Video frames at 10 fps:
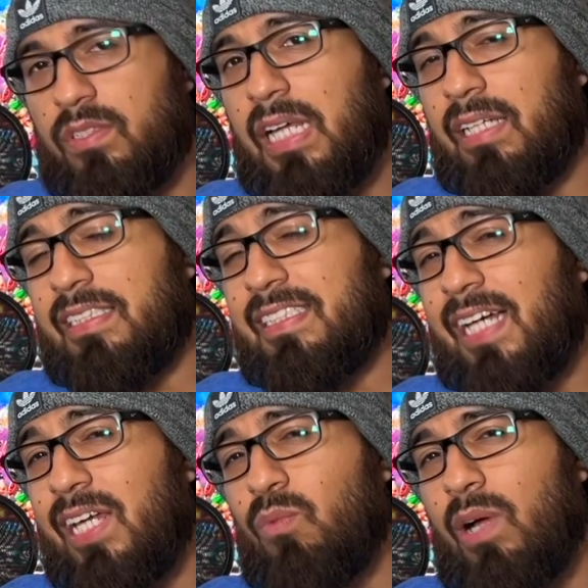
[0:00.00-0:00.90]
Now,
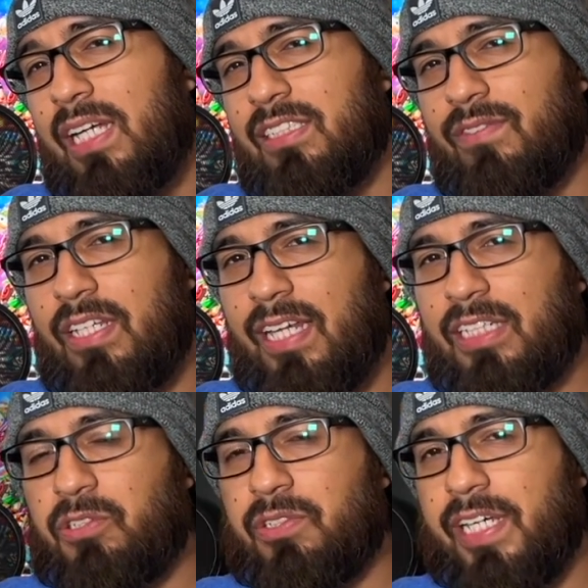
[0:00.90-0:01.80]
design wise of the
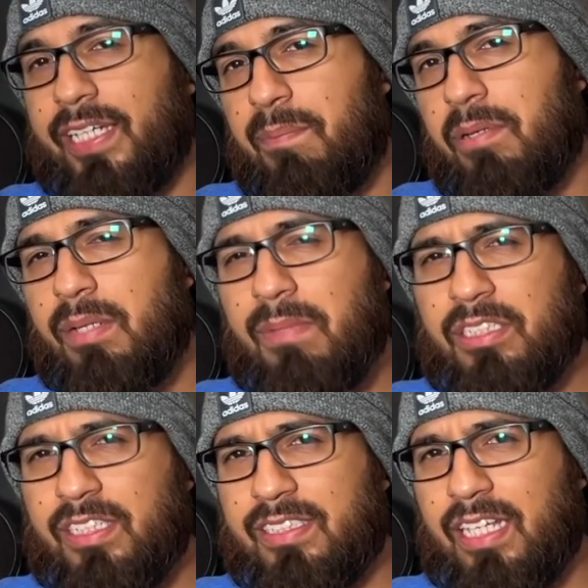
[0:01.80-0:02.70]
Nitro Deck, it pretty
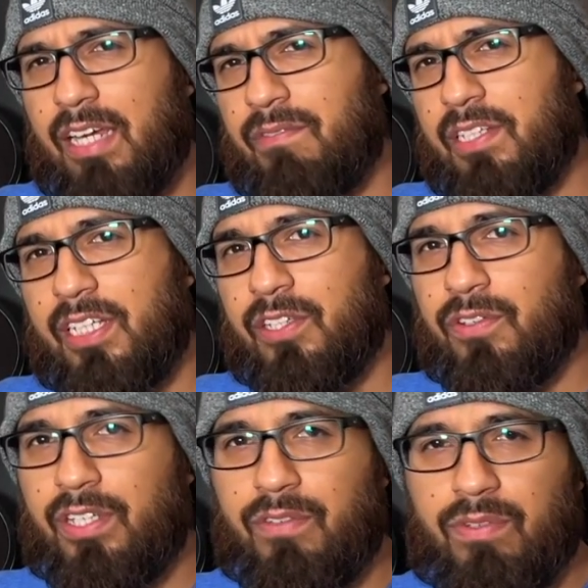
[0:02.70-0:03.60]
much has everything you
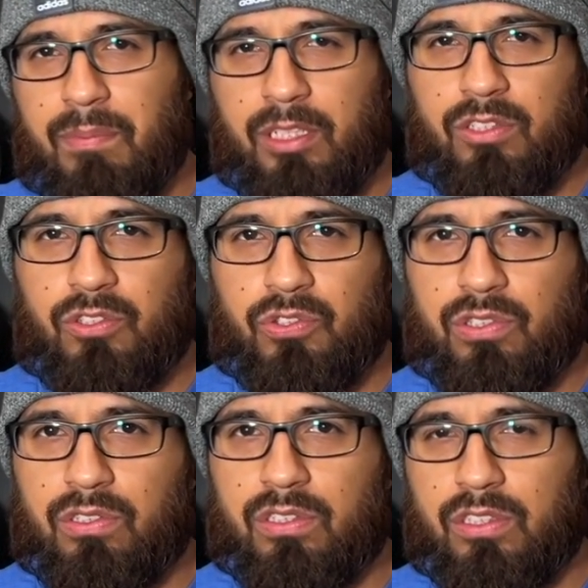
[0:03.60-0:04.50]
need from a
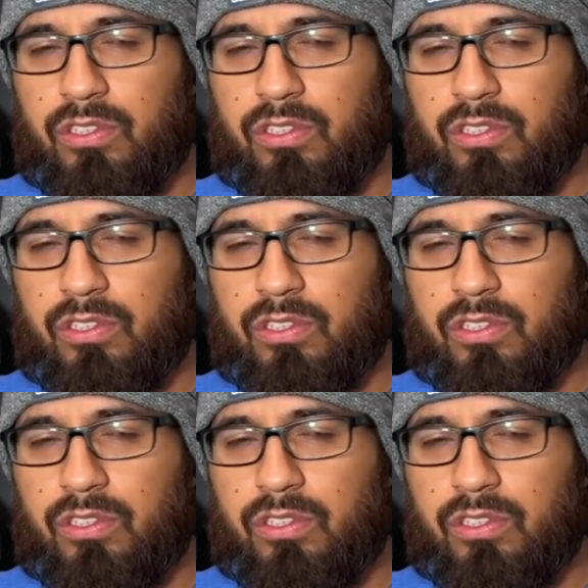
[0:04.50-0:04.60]
controller.